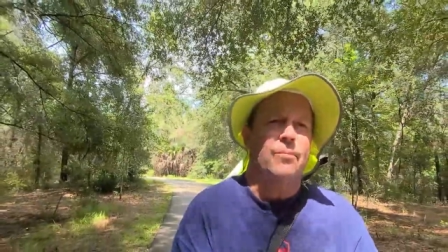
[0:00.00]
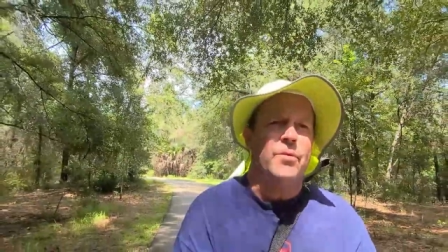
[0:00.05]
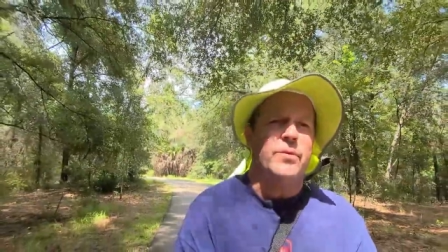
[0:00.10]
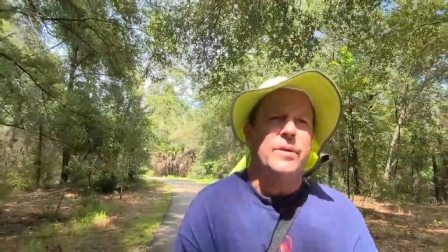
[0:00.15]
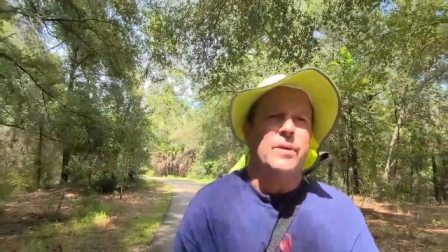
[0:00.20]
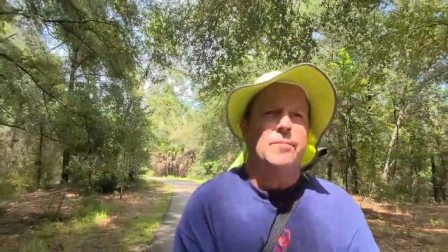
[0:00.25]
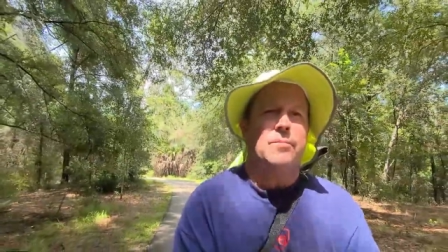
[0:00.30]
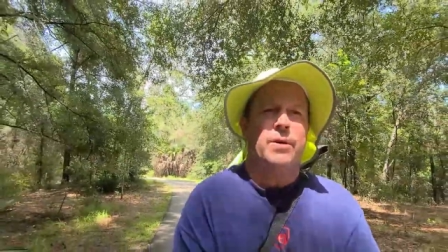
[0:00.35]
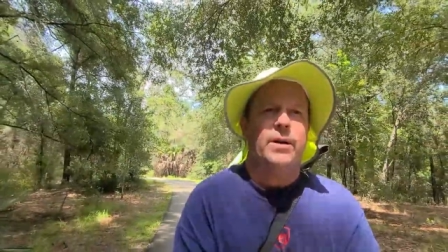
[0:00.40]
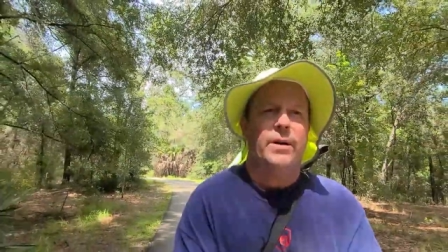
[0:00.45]

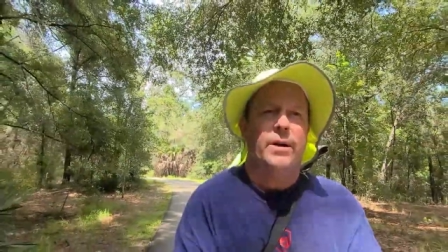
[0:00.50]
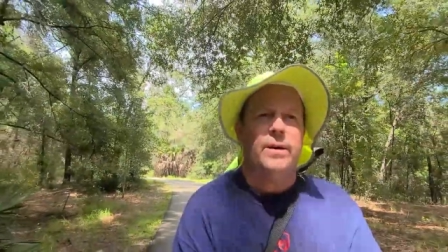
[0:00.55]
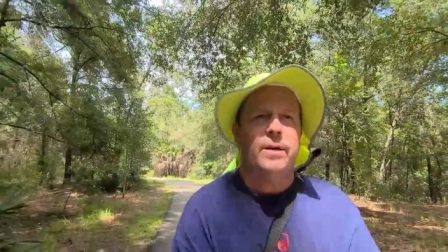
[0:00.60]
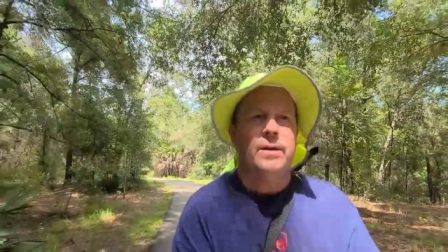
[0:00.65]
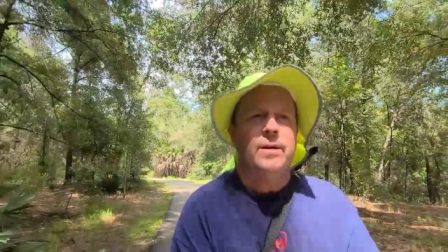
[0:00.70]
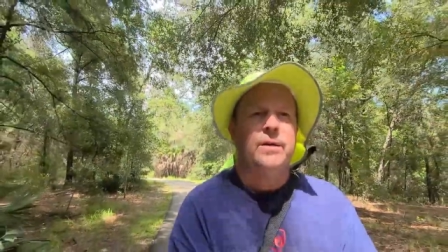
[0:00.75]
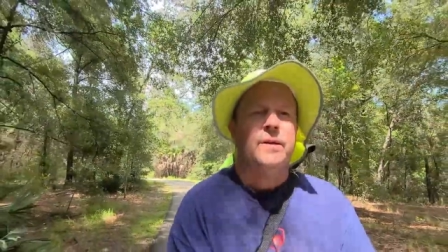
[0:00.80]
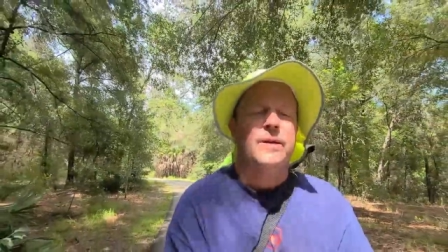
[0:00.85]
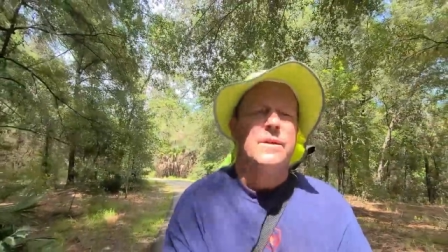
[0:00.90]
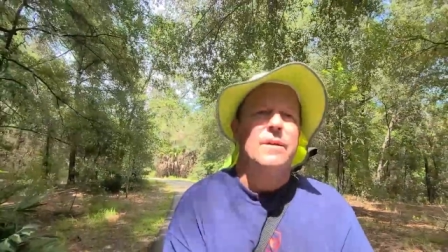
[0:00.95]
printing
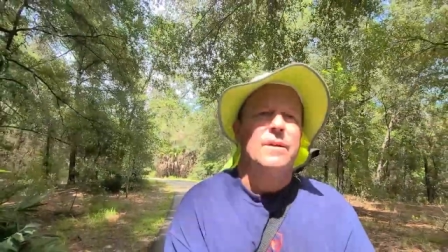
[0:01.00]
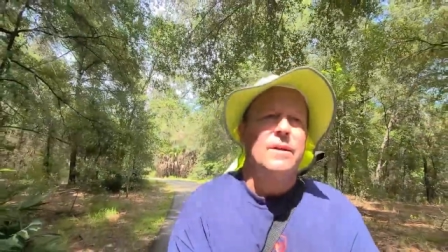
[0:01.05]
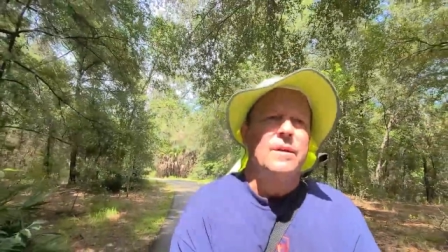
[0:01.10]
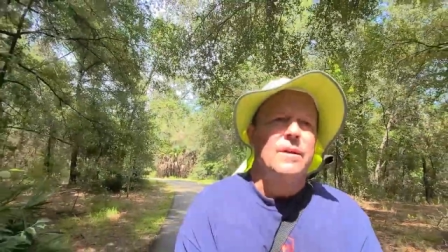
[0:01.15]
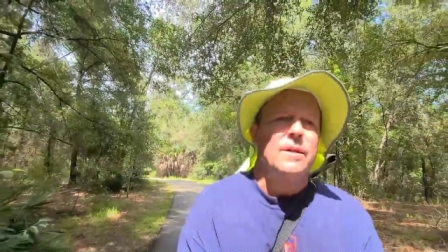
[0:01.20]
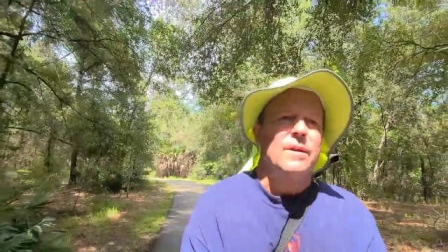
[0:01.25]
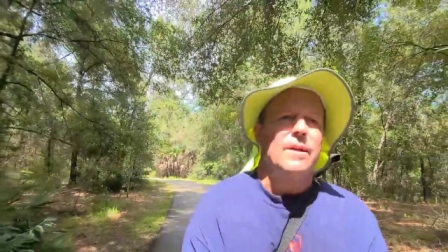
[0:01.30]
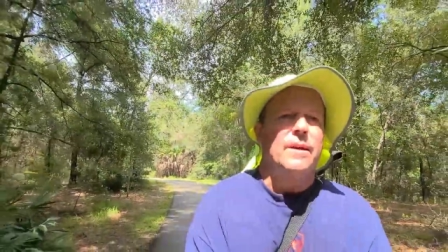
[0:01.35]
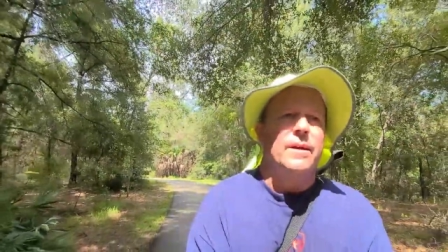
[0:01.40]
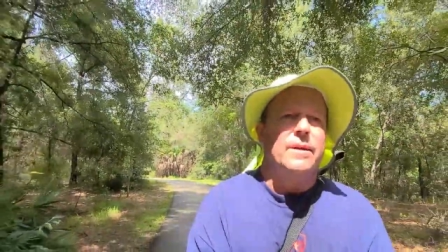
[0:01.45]
money
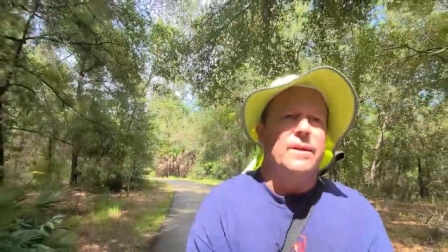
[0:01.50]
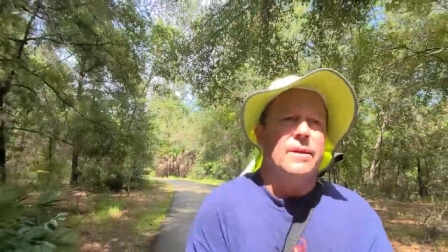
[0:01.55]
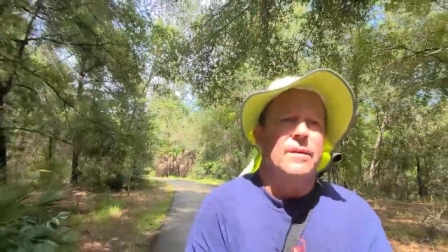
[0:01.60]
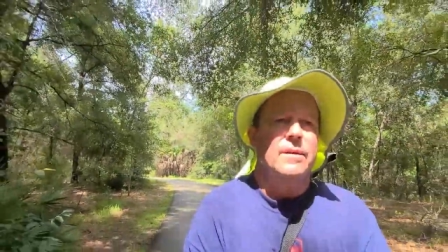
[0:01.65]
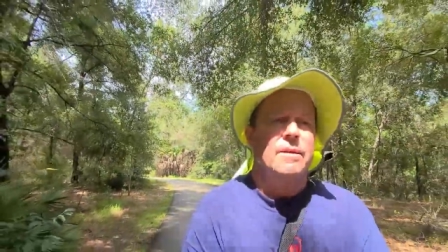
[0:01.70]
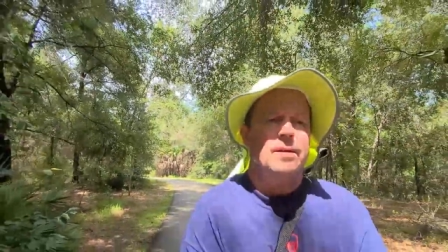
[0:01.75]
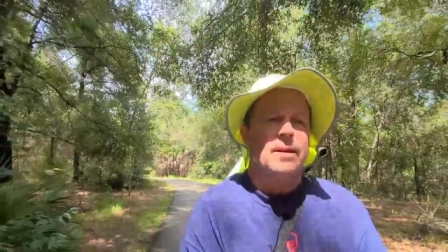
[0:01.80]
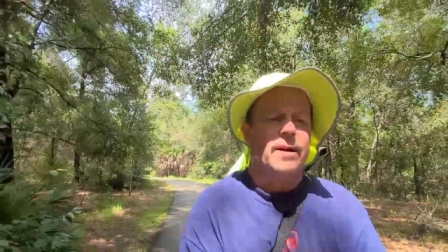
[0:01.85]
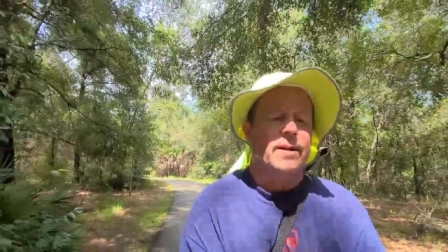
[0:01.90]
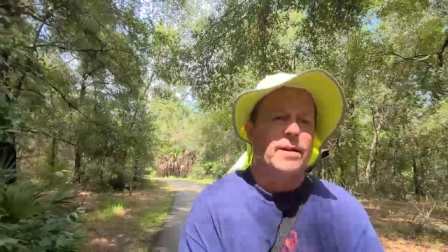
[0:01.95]
like
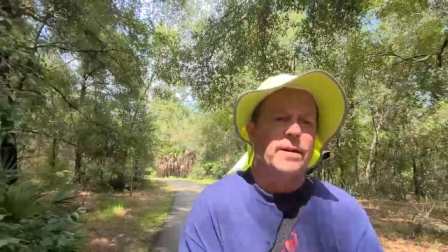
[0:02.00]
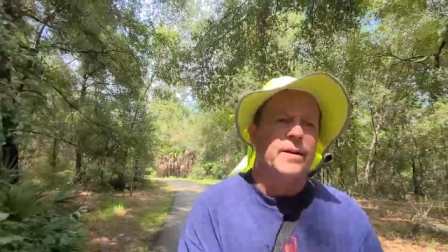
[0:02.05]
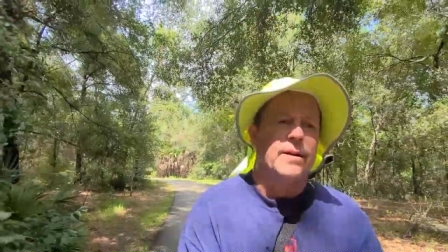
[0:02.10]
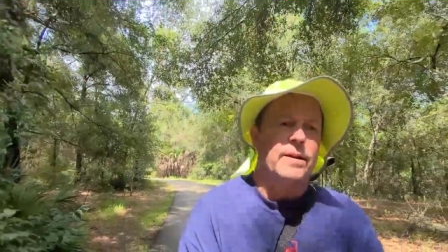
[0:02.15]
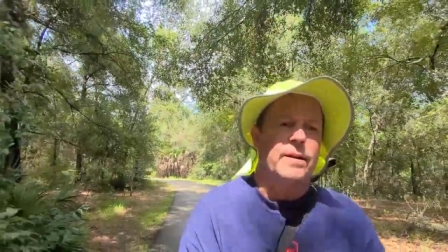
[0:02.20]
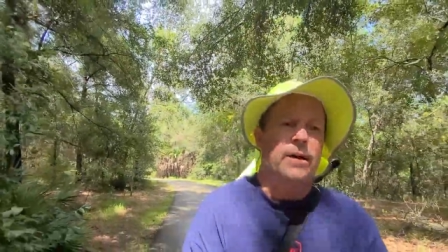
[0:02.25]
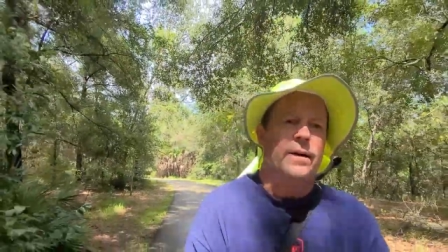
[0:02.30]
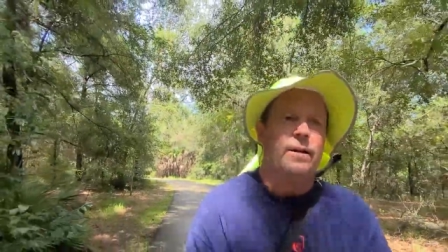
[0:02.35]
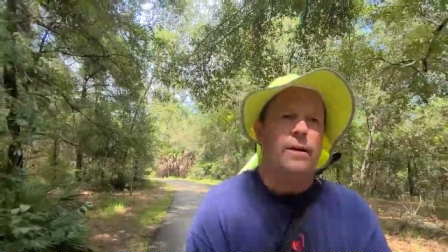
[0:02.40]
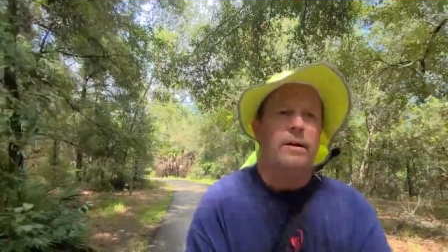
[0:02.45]
a like an
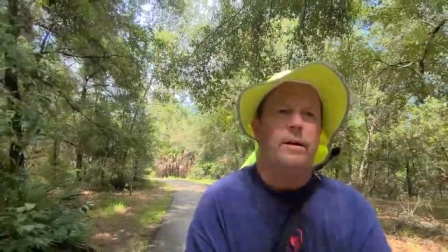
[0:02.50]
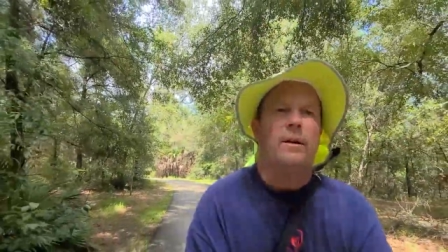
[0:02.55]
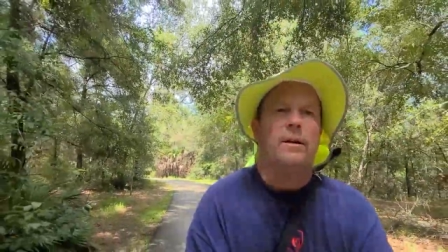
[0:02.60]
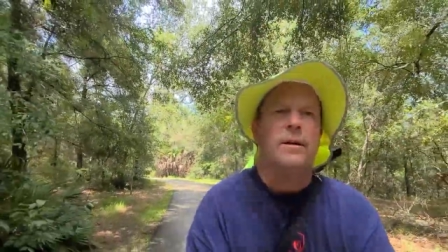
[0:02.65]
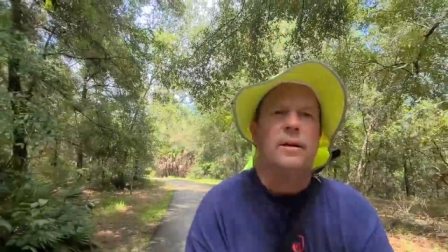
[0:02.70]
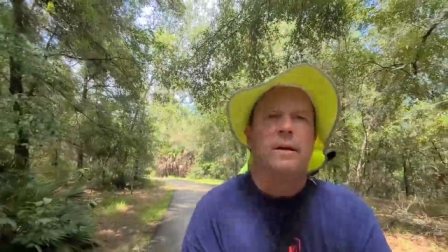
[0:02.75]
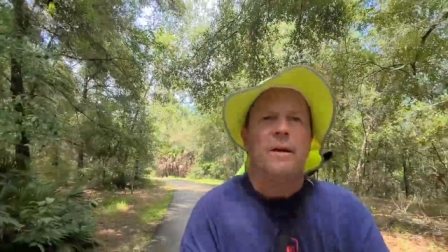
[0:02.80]
idiot